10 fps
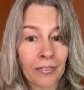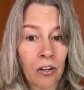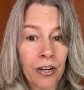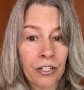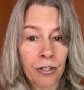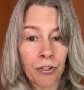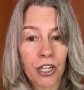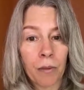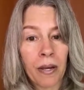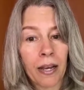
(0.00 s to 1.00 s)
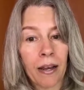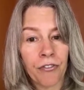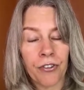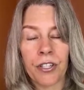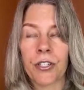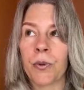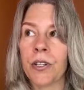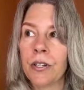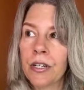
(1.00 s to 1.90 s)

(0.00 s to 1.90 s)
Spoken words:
All right, so check back after this one.